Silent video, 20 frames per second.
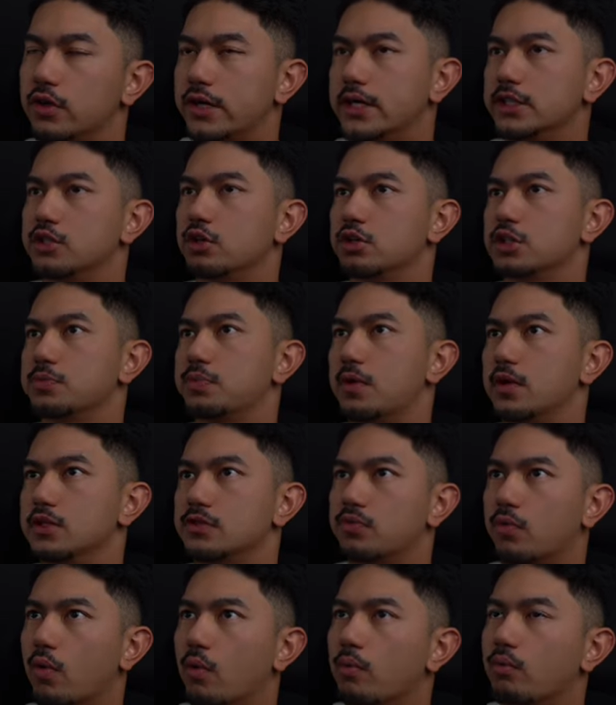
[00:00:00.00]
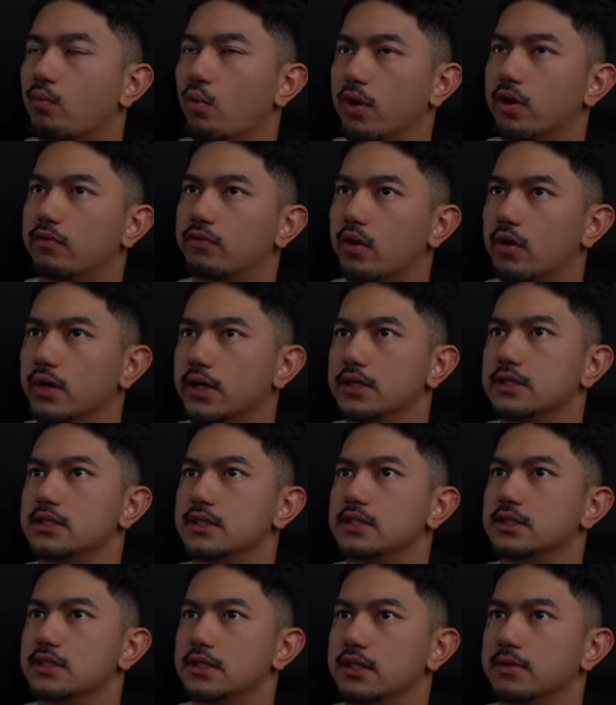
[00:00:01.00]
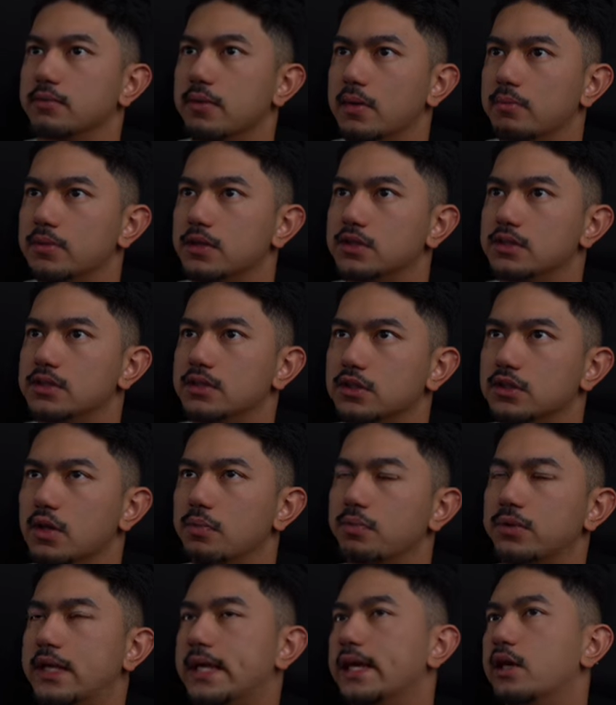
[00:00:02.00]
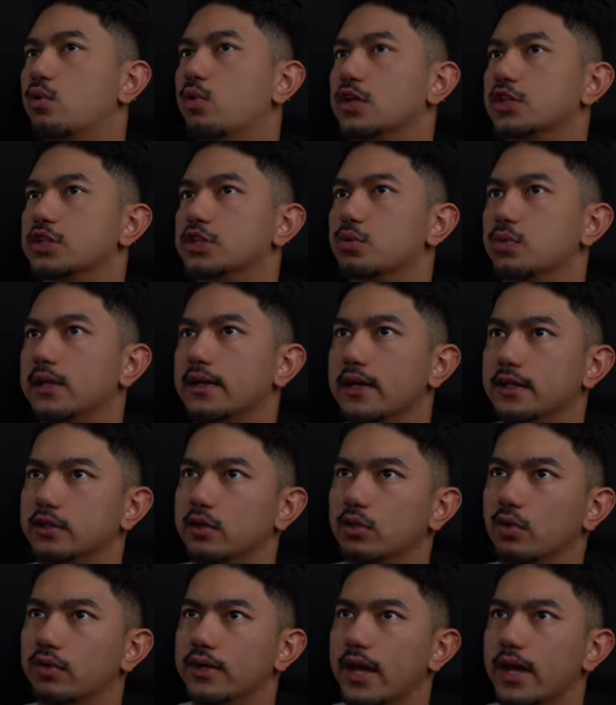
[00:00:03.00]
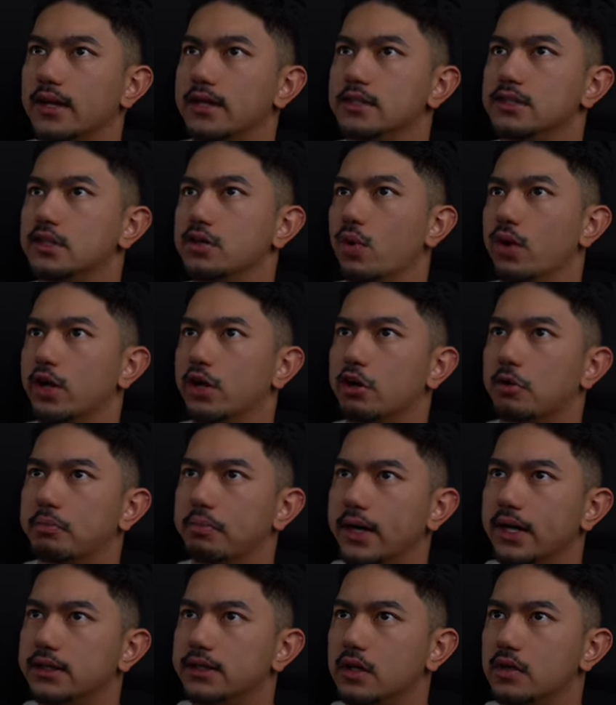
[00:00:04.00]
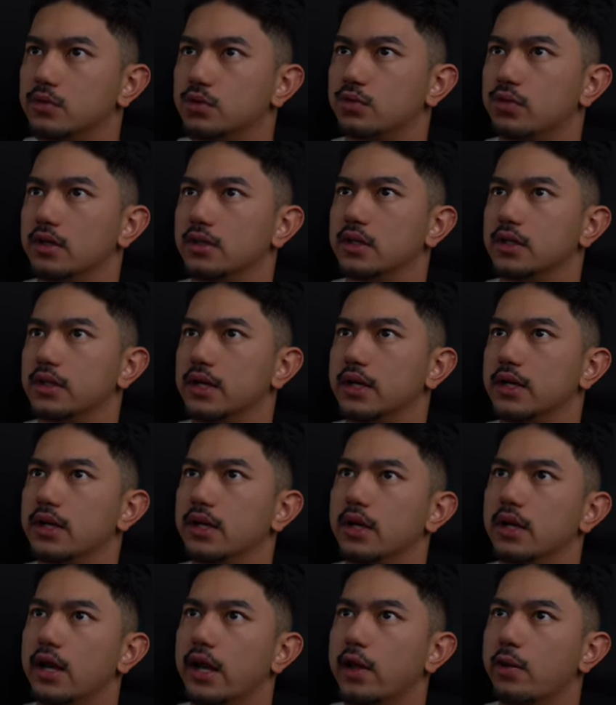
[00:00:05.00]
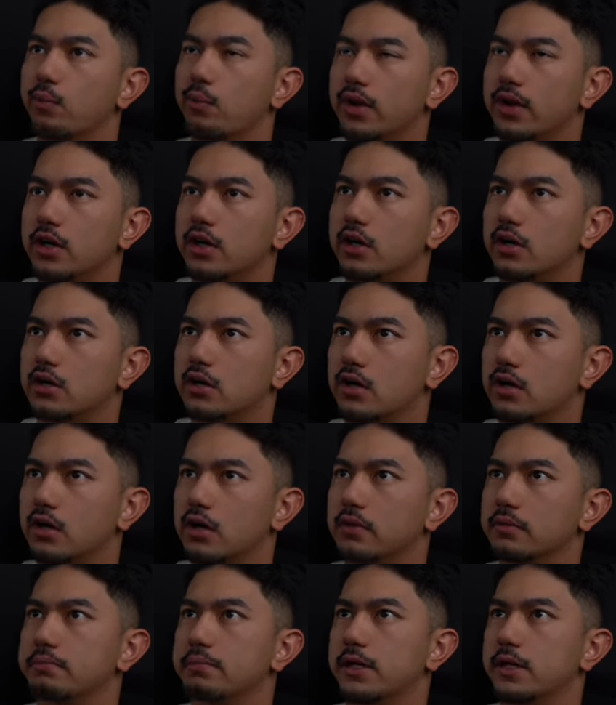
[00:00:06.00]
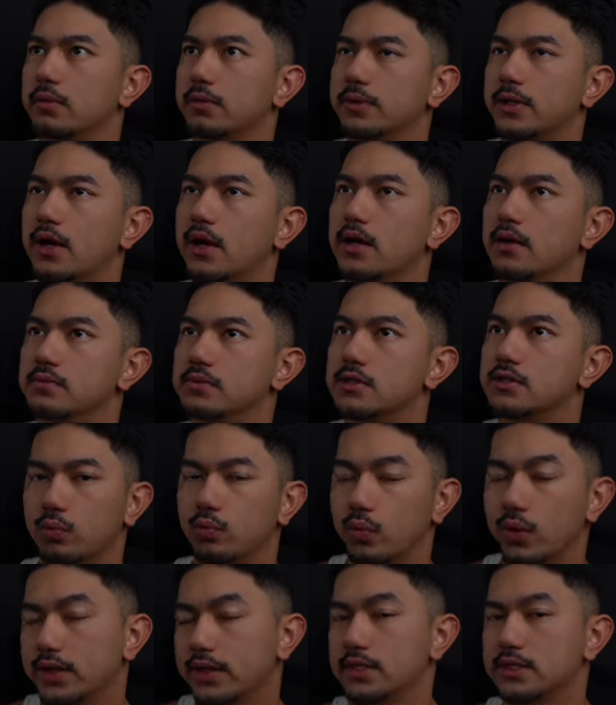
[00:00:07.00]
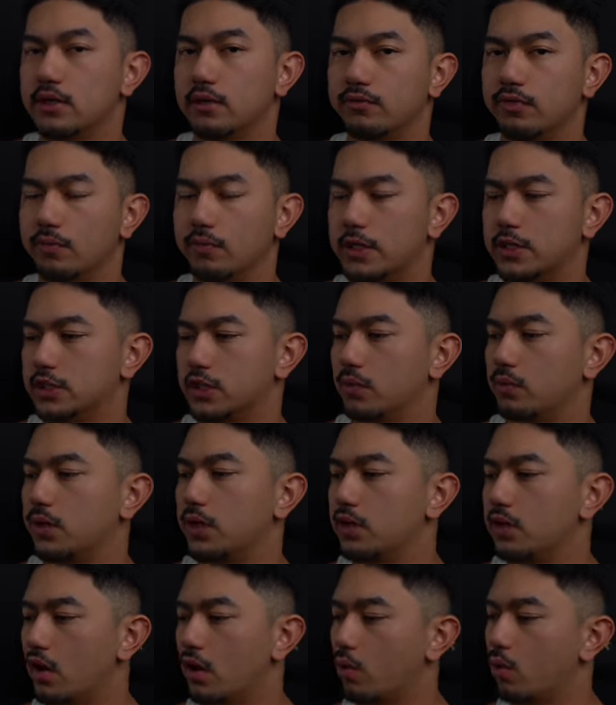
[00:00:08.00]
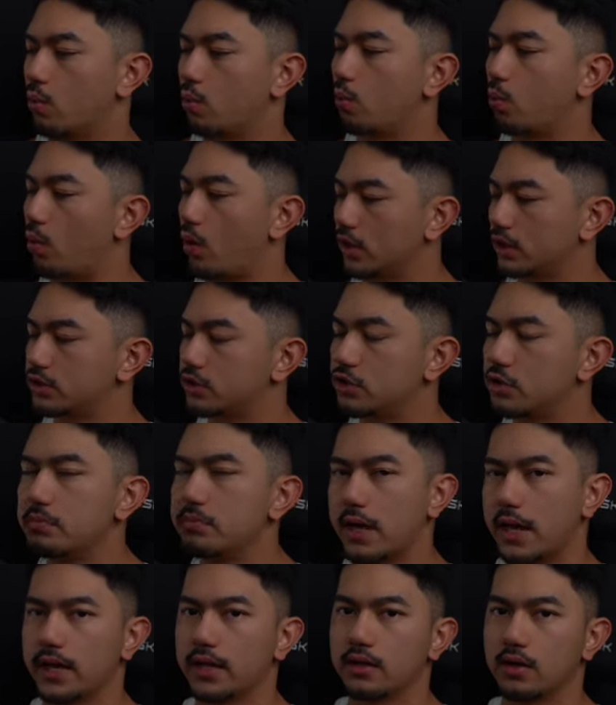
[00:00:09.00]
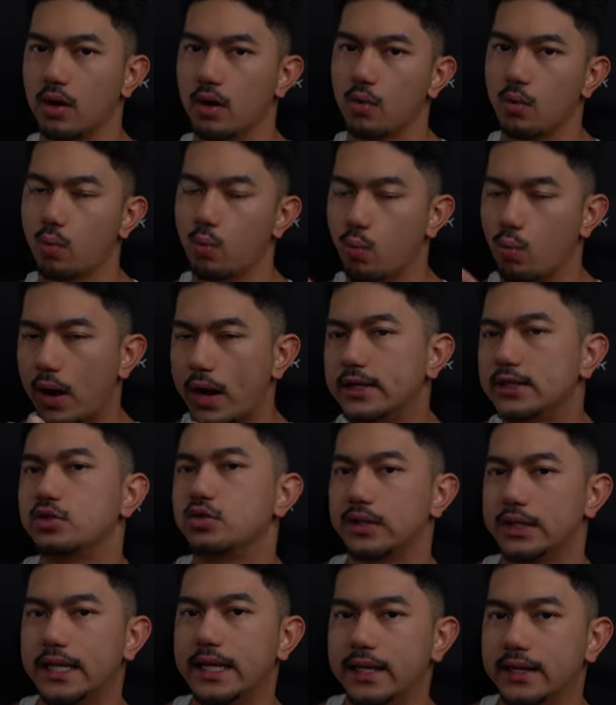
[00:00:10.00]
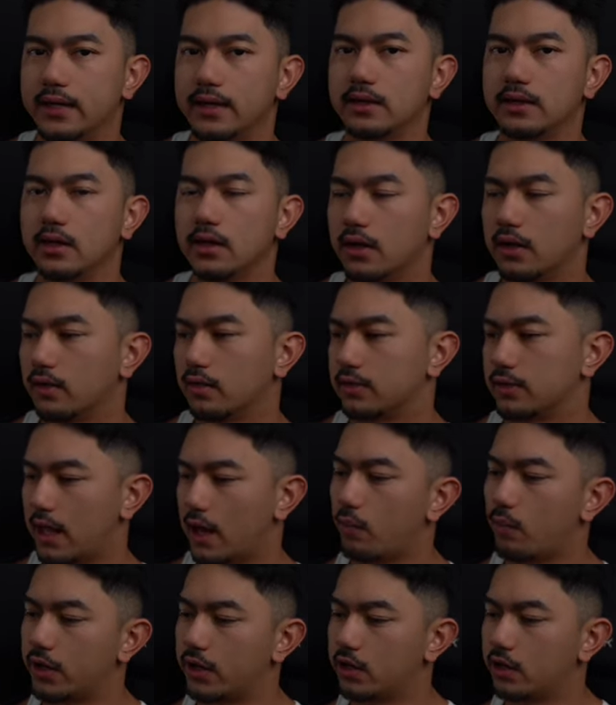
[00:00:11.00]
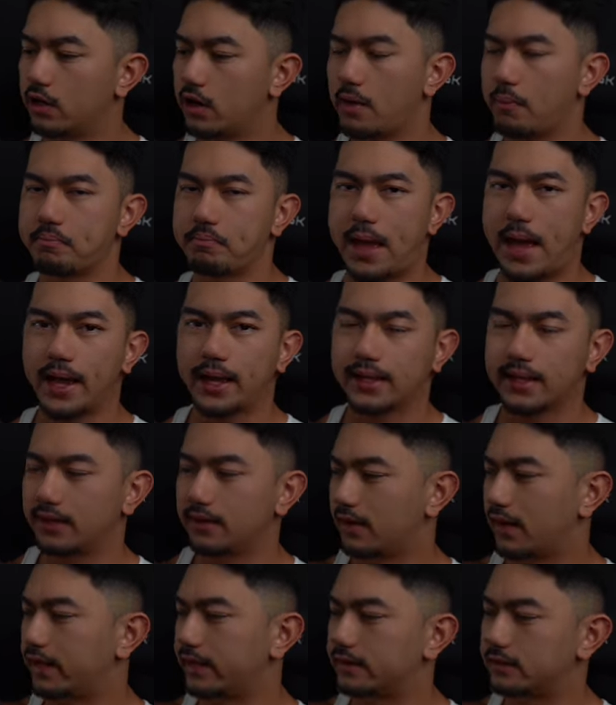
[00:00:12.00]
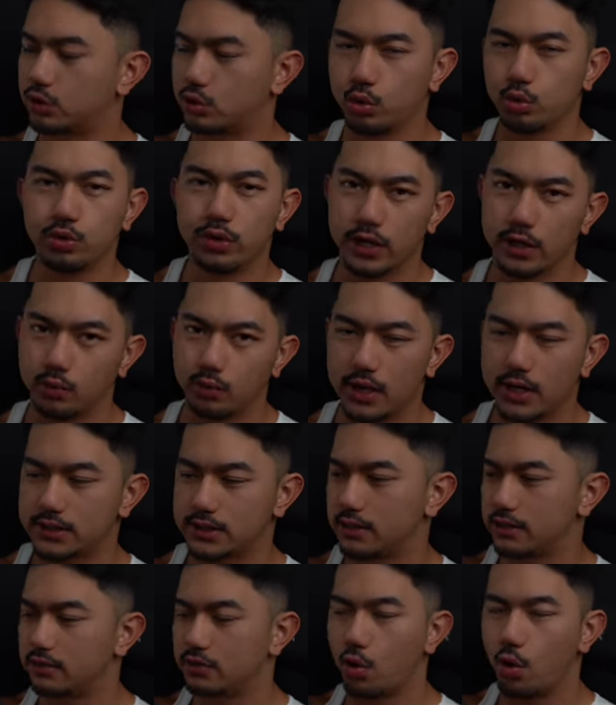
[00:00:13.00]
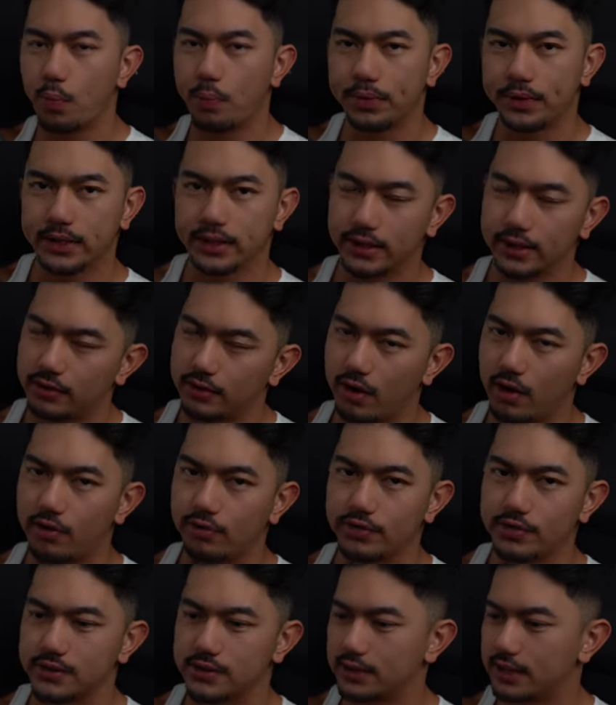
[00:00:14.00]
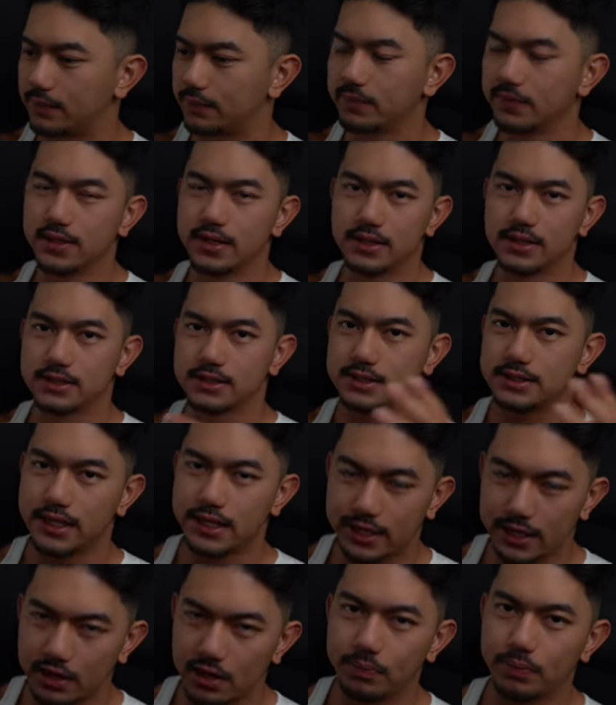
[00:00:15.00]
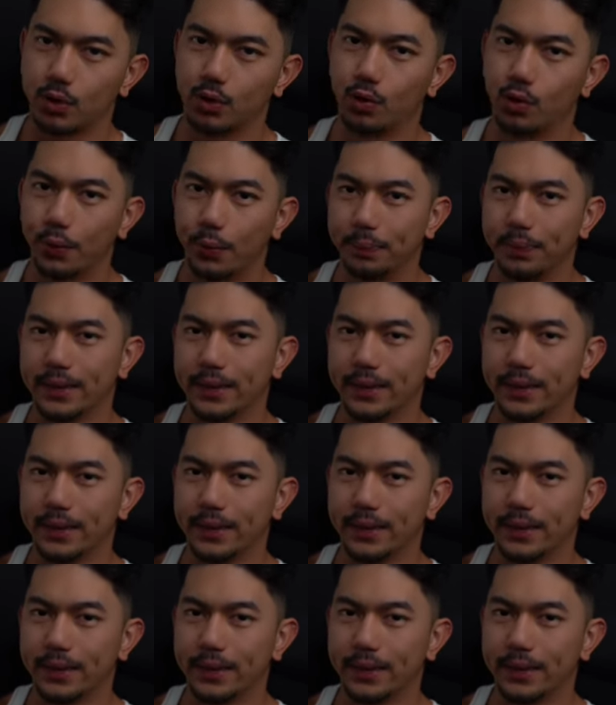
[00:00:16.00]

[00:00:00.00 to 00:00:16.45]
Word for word: So here's a response from one of our existing members. Some key questions we like to look at is when are your break times throughout the day? And when are your current meal times? With this information, we know what to make, when to eat it, that way, you're not packing like tuna and rice and opening it in the office and then stinking up the whole